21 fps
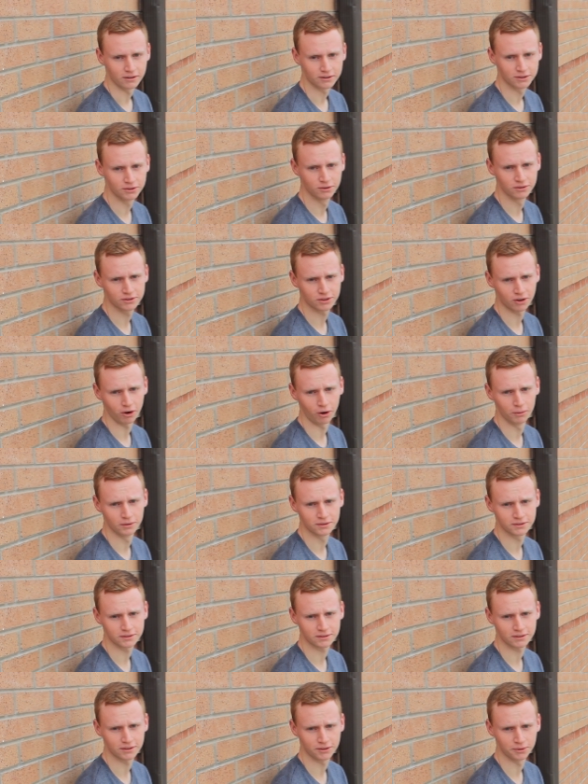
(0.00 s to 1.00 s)
Our students are
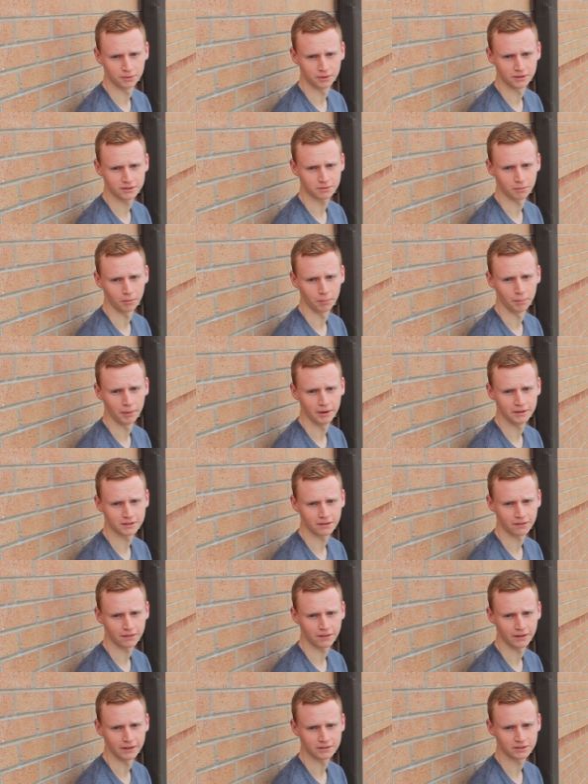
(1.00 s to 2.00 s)
always doing some
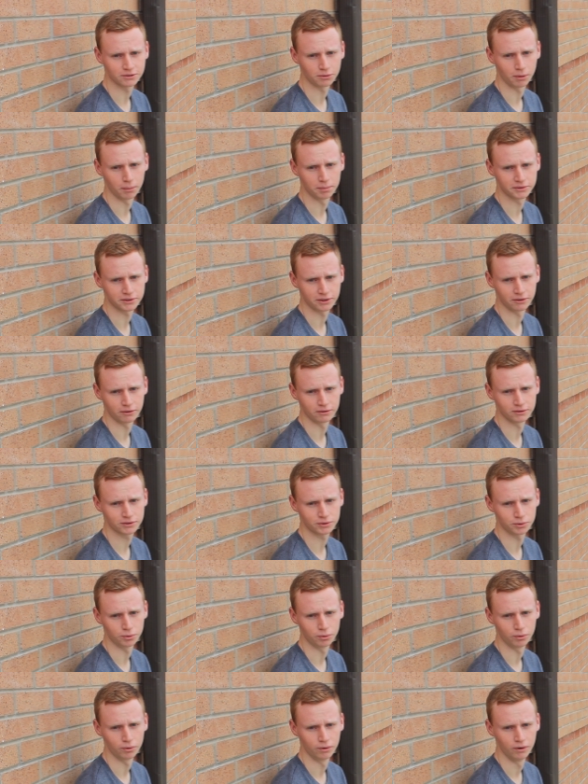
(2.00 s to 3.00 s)
amazing things to represent our
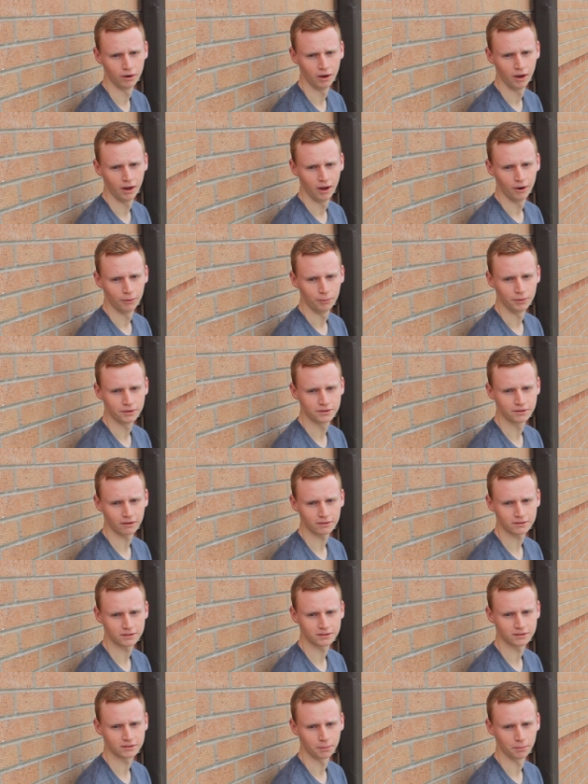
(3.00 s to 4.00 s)
school. We
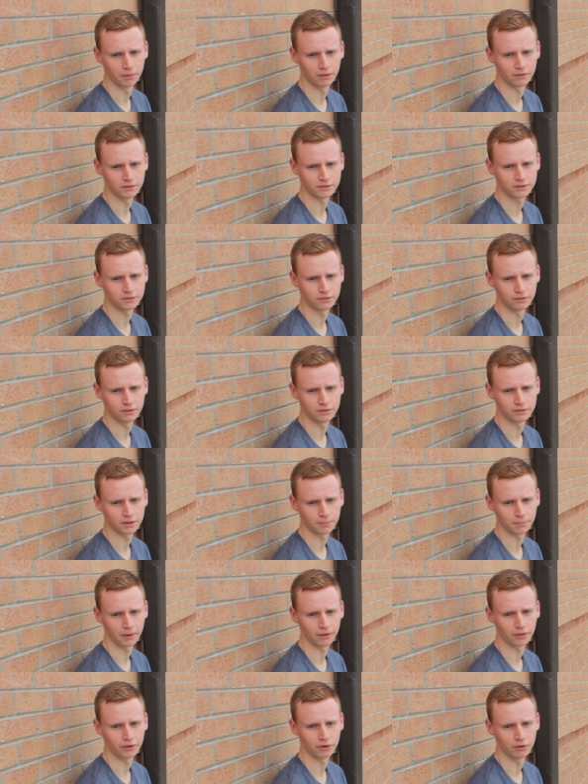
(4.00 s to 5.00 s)
talked to some of those students
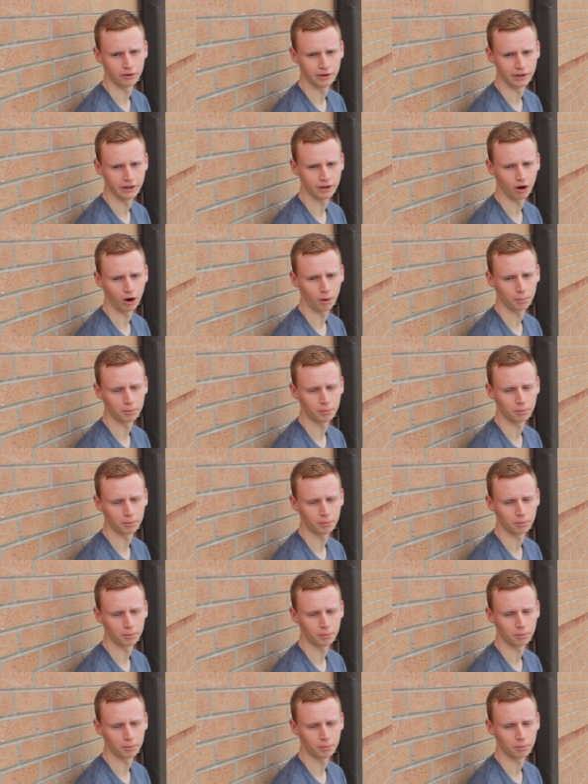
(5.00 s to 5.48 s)
about their unique